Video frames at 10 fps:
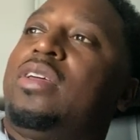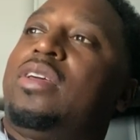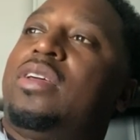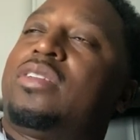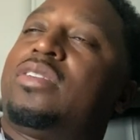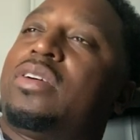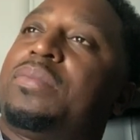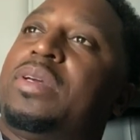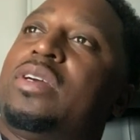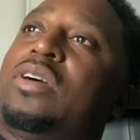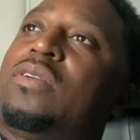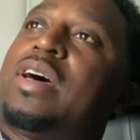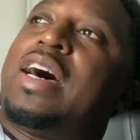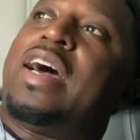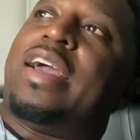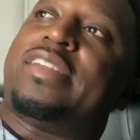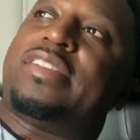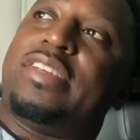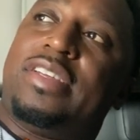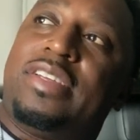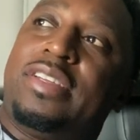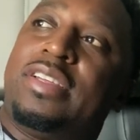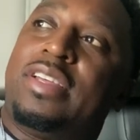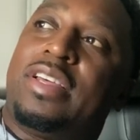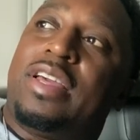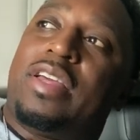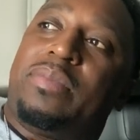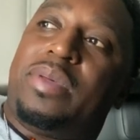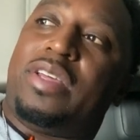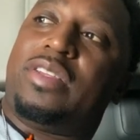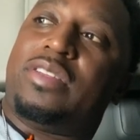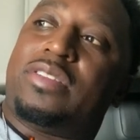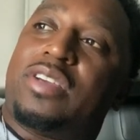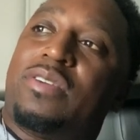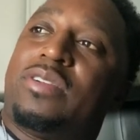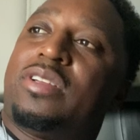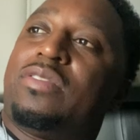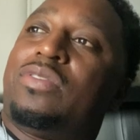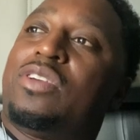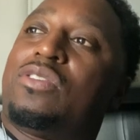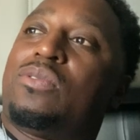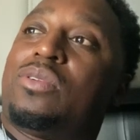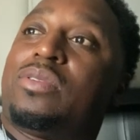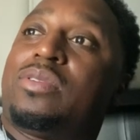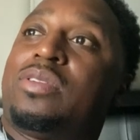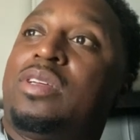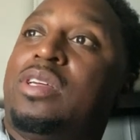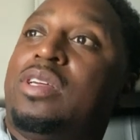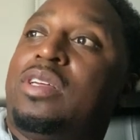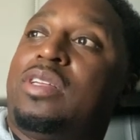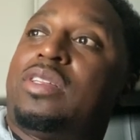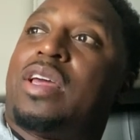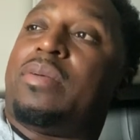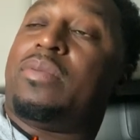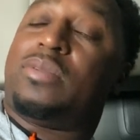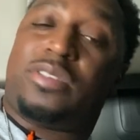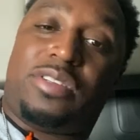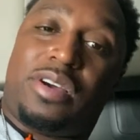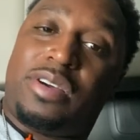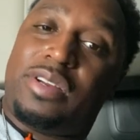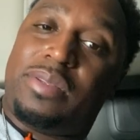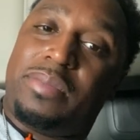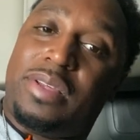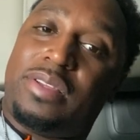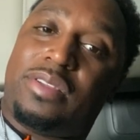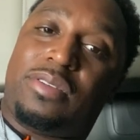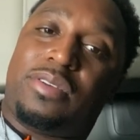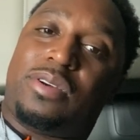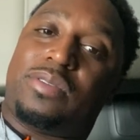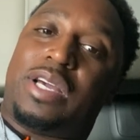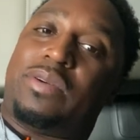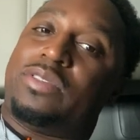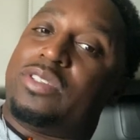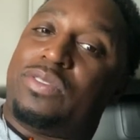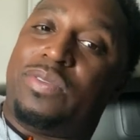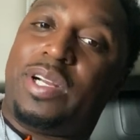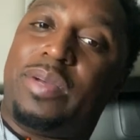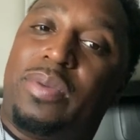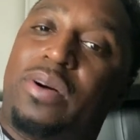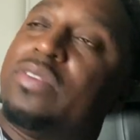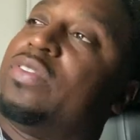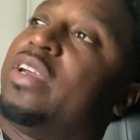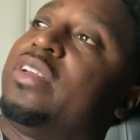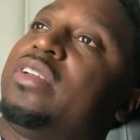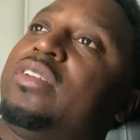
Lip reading: it took me to go to ISC and meet certain individuals that was younger than me, that was just really motivated,